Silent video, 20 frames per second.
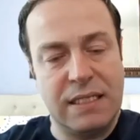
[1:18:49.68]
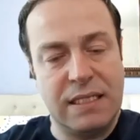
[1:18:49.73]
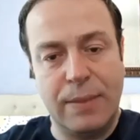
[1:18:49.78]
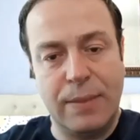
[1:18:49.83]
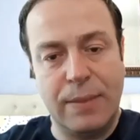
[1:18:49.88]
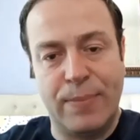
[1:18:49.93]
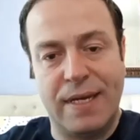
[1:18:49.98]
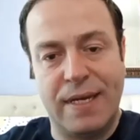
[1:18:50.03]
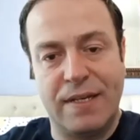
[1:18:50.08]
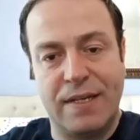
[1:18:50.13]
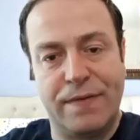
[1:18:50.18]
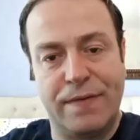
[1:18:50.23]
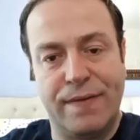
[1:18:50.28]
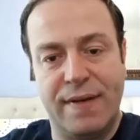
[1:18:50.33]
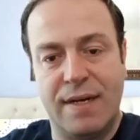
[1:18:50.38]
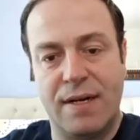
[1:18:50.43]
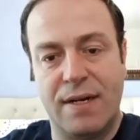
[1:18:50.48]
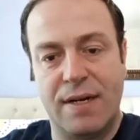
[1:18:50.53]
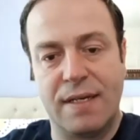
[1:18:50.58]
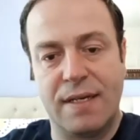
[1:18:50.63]
biggest
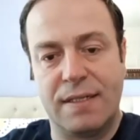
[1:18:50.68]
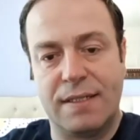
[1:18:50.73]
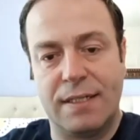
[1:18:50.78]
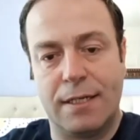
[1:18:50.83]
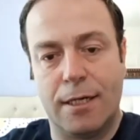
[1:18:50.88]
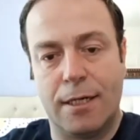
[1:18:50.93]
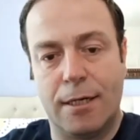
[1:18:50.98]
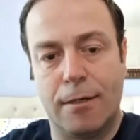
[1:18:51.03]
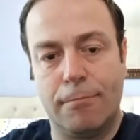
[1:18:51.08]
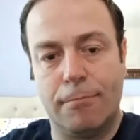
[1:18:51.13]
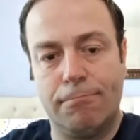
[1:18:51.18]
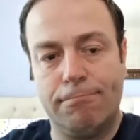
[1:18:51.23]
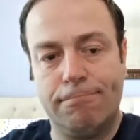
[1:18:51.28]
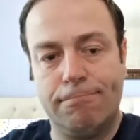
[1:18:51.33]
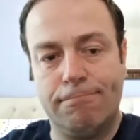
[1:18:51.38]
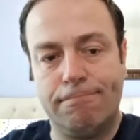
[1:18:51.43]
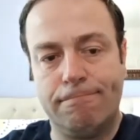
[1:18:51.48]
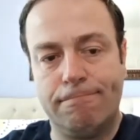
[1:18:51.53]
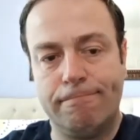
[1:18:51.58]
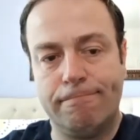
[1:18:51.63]
fear is
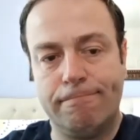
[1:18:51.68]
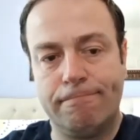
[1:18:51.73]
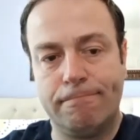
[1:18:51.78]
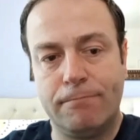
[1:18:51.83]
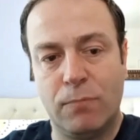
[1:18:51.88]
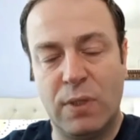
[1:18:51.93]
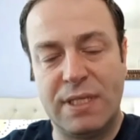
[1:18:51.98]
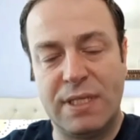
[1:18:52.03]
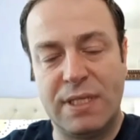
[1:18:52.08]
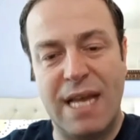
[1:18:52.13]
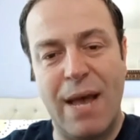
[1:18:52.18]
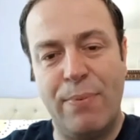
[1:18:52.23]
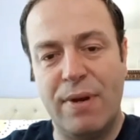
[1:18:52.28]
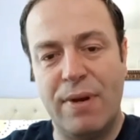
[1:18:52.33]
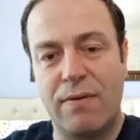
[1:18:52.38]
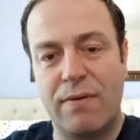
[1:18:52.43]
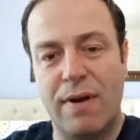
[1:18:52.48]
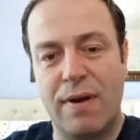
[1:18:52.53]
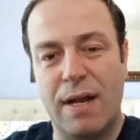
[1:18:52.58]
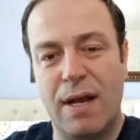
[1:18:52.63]
what's
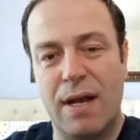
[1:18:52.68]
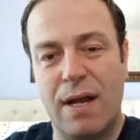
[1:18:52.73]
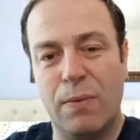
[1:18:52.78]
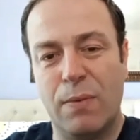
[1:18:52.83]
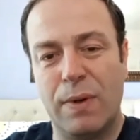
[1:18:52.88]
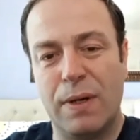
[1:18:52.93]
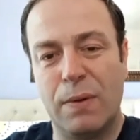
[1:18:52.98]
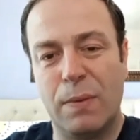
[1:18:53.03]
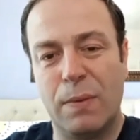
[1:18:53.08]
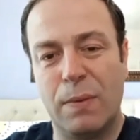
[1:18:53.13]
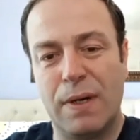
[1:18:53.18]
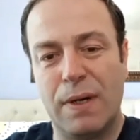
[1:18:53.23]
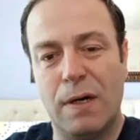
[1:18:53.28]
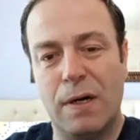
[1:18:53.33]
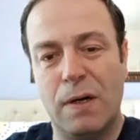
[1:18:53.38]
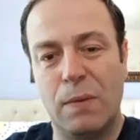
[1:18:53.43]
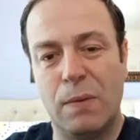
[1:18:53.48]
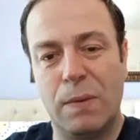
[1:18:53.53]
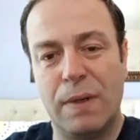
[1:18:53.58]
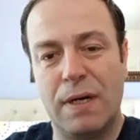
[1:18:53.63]
happening right now.
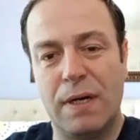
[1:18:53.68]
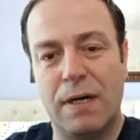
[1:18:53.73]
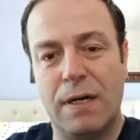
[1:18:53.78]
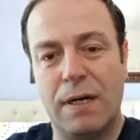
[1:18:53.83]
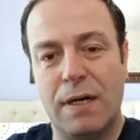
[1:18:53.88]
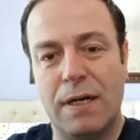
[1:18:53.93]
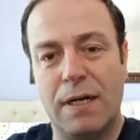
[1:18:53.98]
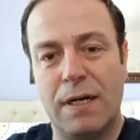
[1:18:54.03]
We're